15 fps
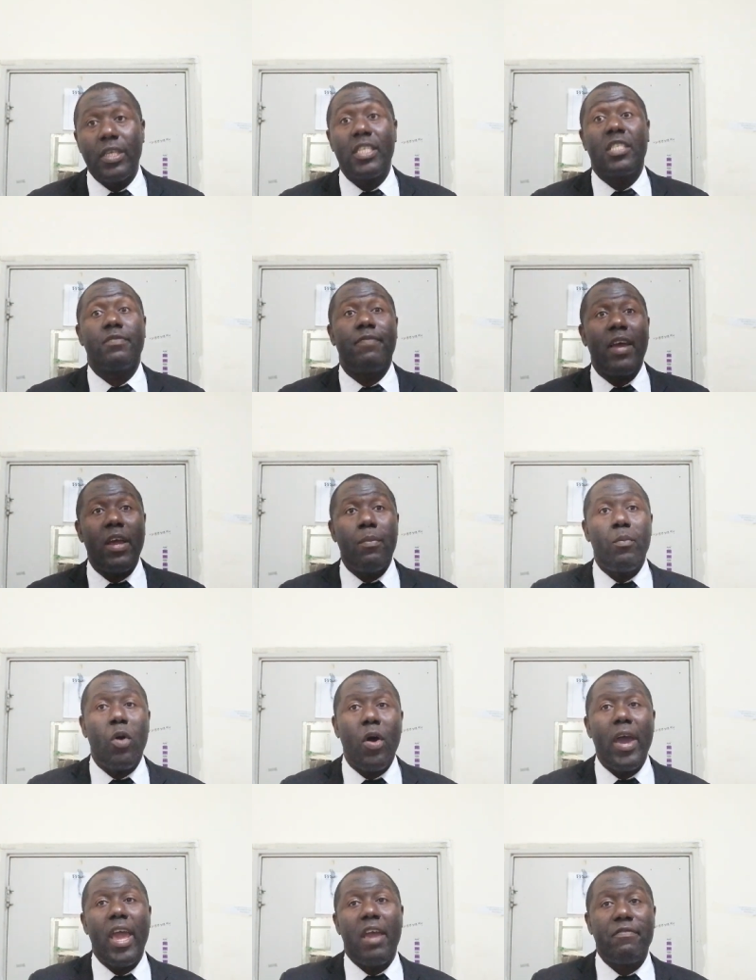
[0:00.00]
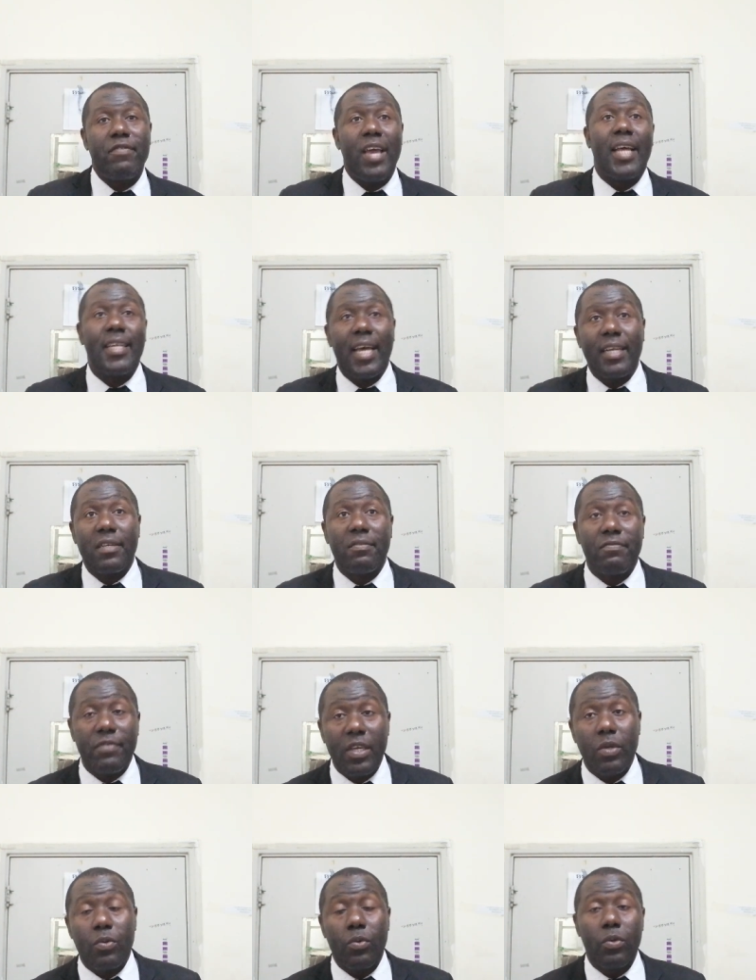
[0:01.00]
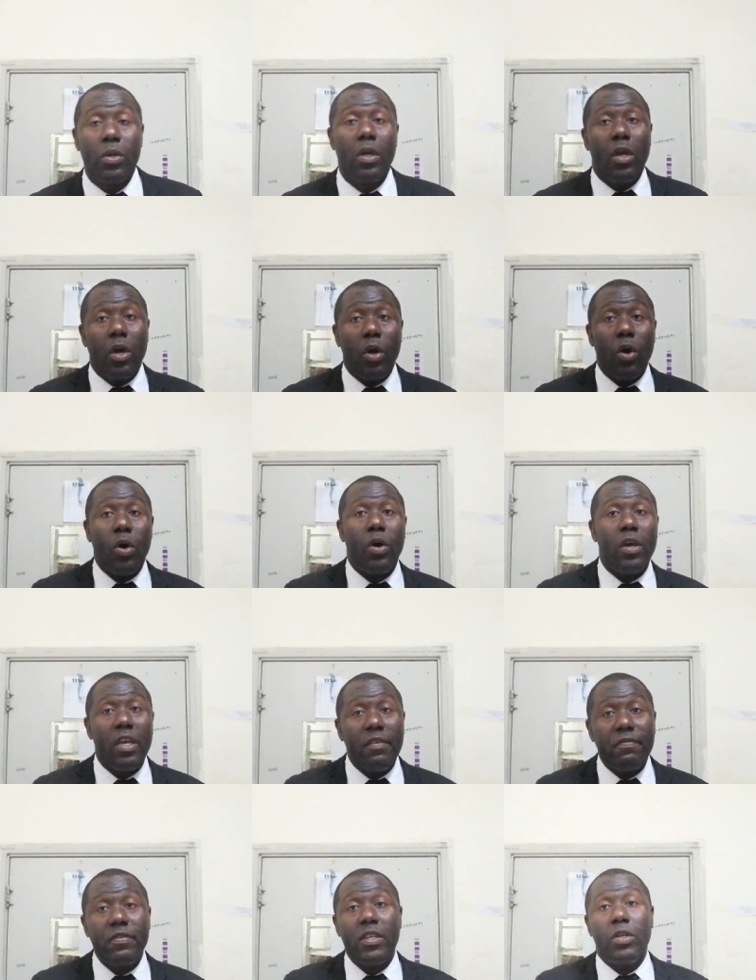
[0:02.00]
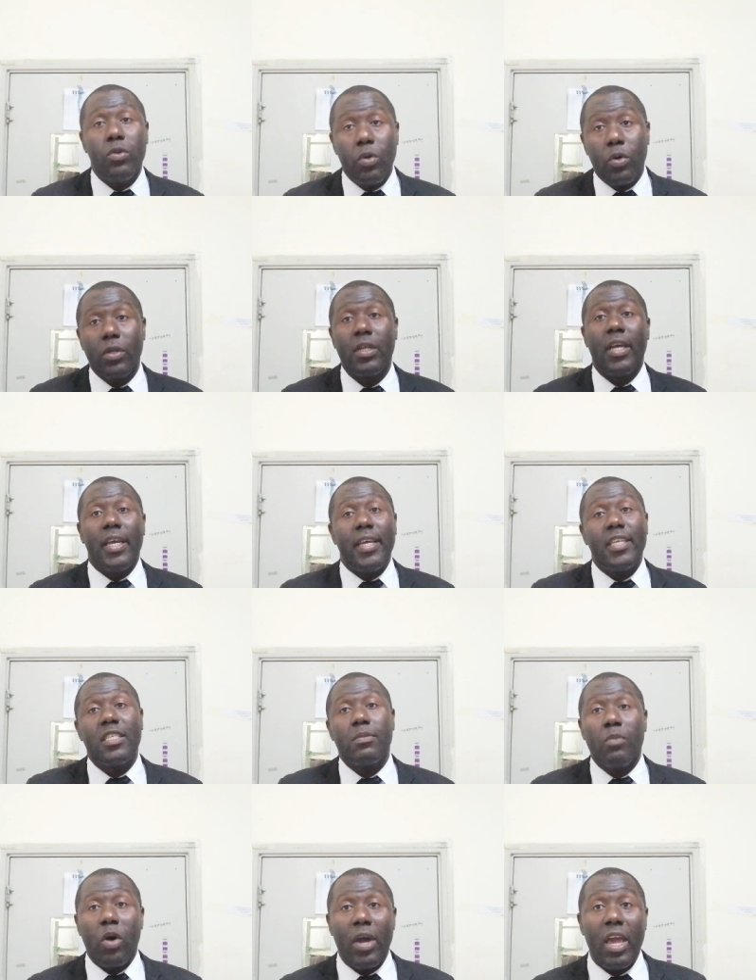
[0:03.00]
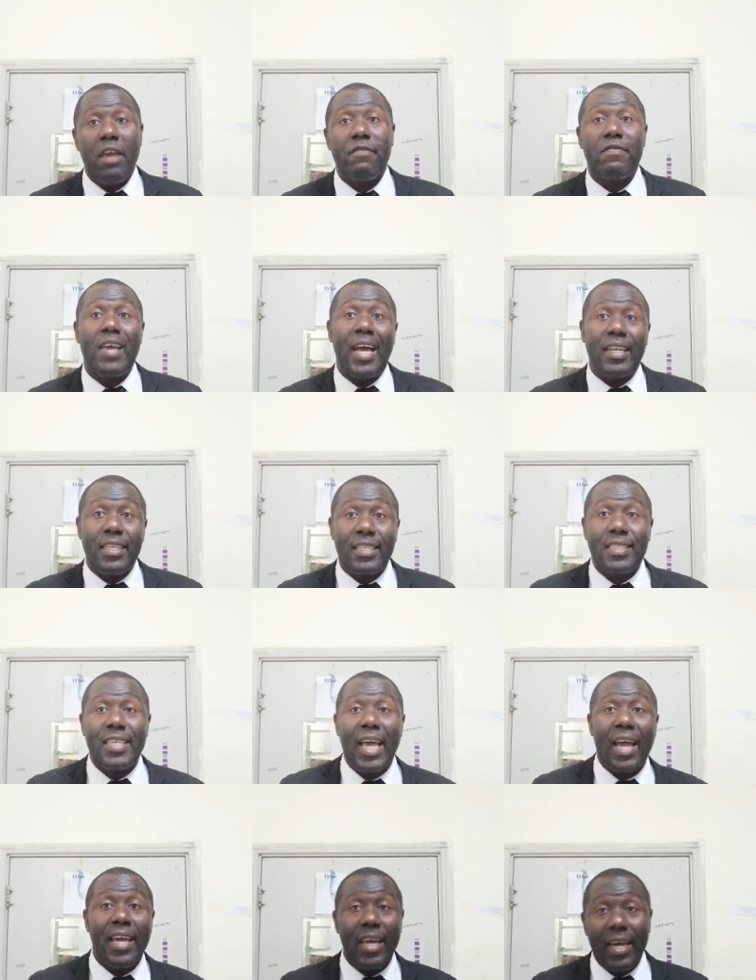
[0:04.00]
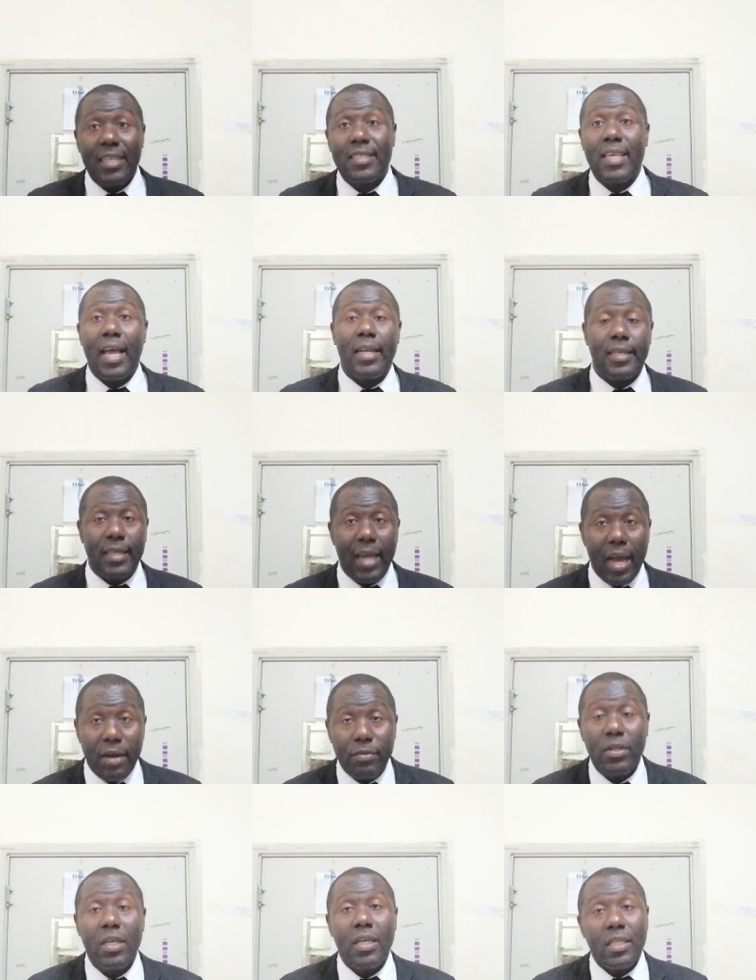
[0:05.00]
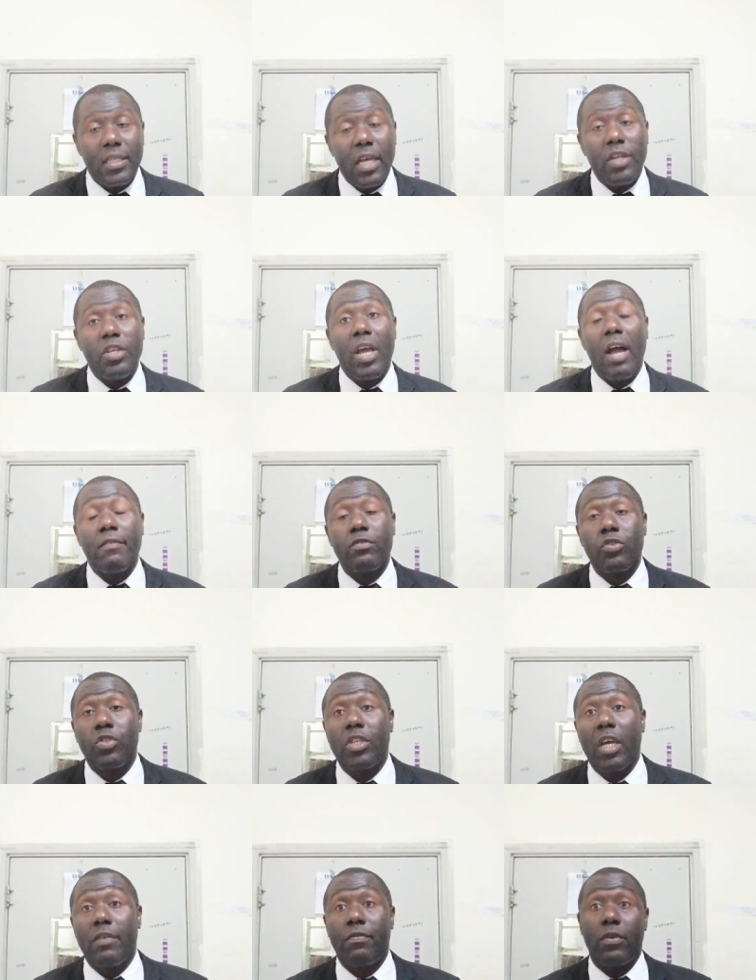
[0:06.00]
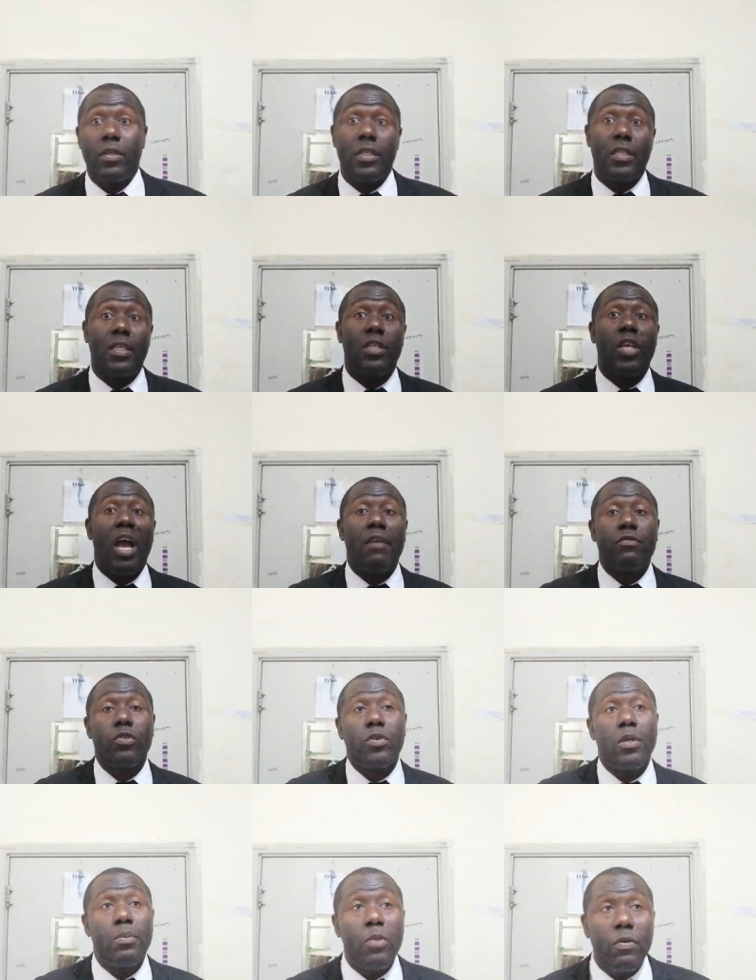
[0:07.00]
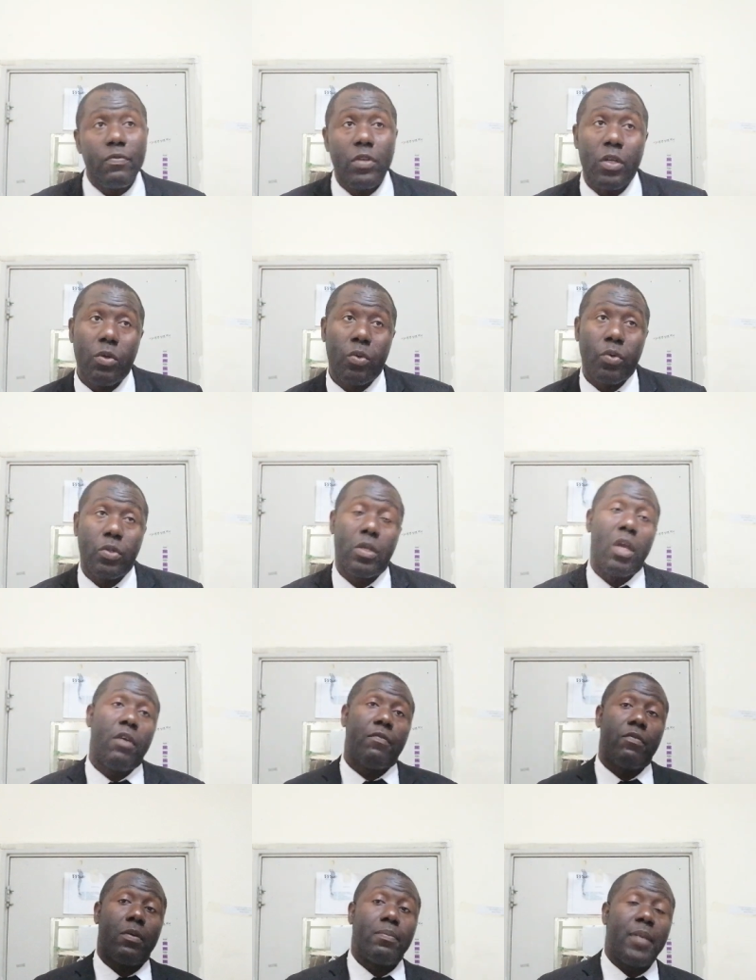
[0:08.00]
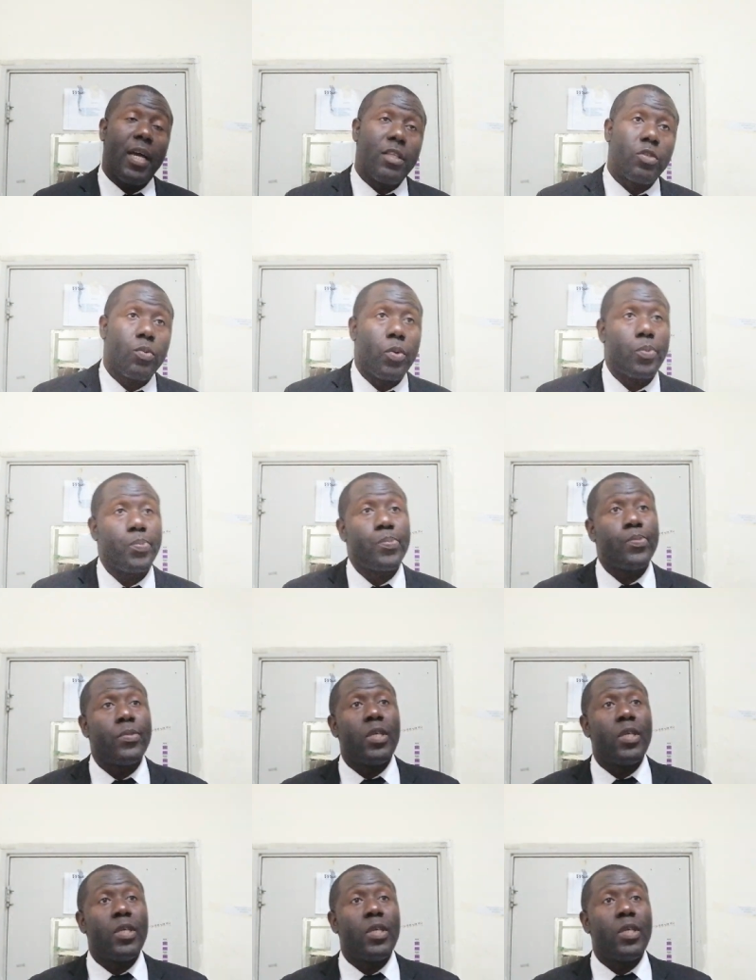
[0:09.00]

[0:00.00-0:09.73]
is more heavier than the vehicle, or if the load is more heavier, the tires are down, then you have to check for this thing. You have to remove the load from that one.